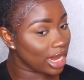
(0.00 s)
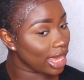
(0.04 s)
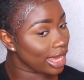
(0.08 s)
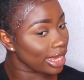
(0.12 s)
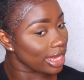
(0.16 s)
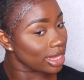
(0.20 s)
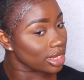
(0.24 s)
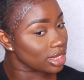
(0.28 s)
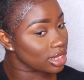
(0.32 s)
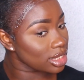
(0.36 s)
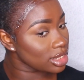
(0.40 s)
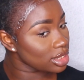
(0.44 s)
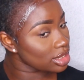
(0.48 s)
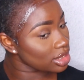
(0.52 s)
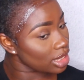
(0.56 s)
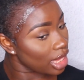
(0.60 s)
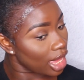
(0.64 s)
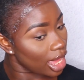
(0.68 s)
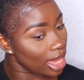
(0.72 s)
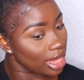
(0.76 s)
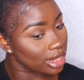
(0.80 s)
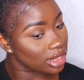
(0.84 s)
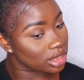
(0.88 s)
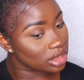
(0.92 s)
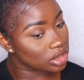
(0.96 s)
layers
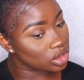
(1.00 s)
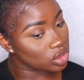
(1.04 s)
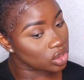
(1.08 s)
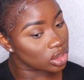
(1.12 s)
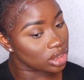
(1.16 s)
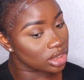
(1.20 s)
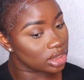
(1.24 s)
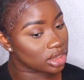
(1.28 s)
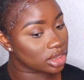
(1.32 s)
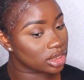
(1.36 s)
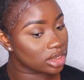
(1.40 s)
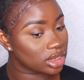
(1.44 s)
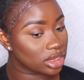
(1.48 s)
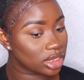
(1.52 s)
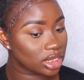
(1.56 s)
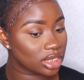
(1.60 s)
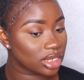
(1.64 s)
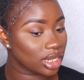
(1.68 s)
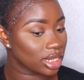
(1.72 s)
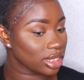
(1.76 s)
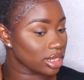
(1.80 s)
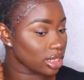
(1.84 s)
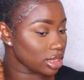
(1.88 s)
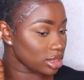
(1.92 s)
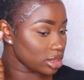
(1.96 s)
and you can see
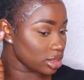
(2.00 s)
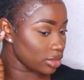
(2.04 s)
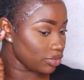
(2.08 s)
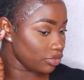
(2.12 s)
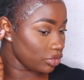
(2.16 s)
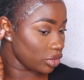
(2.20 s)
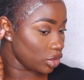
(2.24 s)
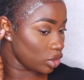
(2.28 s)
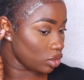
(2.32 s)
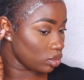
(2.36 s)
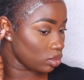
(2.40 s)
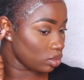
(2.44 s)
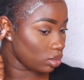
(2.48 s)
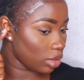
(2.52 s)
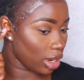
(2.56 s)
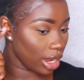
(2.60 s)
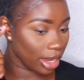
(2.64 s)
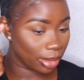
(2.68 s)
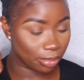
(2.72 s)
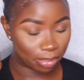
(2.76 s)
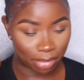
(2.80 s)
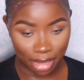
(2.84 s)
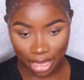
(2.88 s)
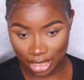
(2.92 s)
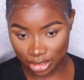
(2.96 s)
that there's a few
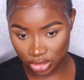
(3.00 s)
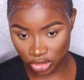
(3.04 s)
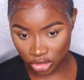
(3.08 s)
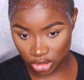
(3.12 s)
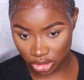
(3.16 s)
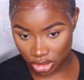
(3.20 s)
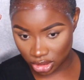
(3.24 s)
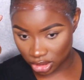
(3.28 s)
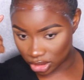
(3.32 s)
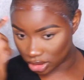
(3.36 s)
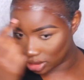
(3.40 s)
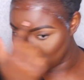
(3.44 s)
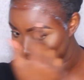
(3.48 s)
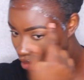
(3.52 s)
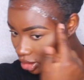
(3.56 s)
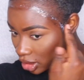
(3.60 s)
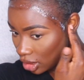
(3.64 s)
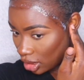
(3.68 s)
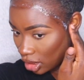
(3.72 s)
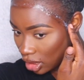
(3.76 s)
white patches,